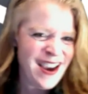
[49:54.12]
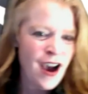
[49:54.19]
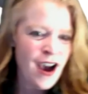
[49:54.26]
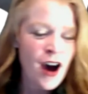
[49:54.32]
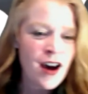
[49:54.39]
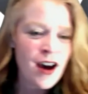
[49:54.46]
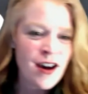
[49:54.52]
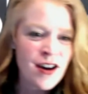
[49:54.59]

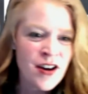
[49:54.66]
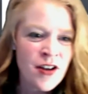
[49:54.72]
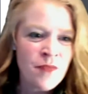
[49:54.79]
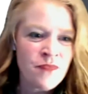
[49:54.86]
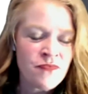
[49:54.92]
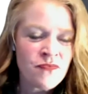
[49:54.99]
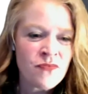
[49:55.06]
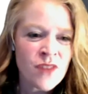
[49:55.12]

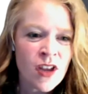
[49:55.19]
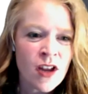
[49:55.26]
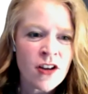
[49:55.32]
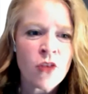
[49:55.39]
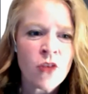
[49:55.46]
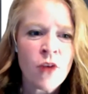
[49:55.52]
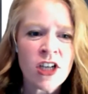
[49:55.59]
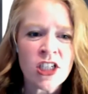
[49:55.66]
Um,
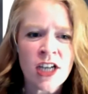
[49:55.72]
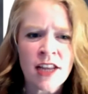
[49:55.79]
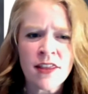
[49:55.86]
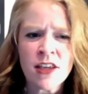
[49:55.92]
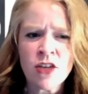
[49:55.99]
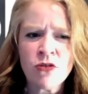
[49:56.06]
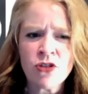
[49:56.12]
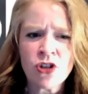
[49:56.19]
another question, I
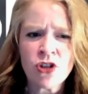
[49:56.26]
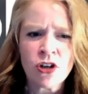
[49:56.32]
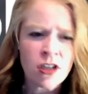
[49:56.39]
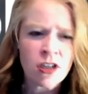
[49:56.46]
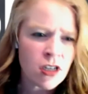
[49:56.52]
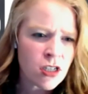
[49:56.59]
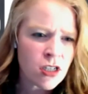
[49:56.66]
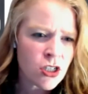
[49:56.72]
think you
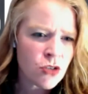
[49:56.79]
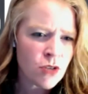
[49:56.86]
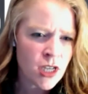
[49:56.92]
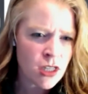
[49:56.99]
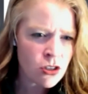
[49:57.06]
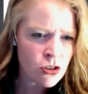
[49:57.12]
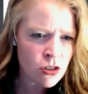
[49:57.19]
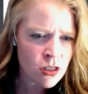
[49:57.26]
started to
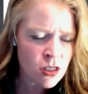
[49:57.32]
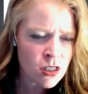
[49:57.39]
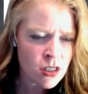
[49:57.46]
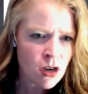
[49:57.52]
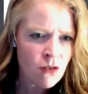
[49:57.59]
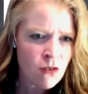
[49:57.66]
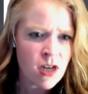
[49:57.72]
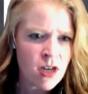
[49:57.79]
answer this
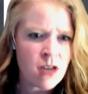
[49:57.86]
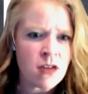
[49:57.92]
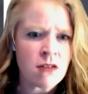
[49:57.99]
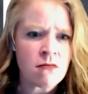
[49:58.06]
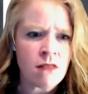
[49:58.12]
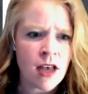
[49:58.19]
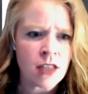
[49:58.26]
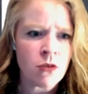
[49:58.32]
already in your
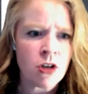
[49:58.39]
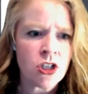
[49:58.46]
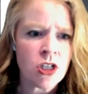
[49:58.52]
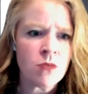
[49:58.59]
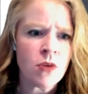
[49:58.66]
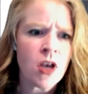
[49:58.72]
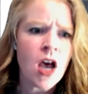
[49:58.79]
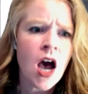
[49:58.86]
last question,
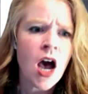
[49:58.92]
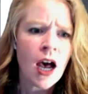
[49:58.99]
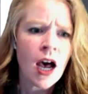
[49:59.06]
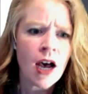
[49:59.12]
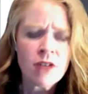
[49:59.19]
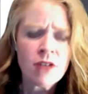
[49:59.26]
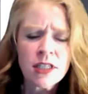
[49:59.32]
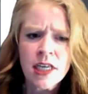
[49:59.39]
but how
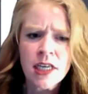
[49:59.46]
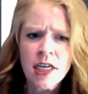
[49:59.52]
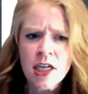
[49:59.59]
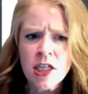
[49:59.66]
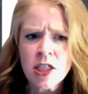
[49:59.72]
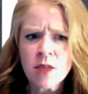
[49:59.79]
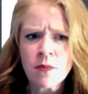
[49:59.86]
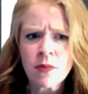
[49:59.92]
does
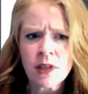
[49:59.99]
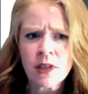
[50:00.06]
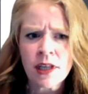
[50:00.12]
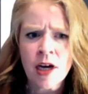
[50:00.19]
age play a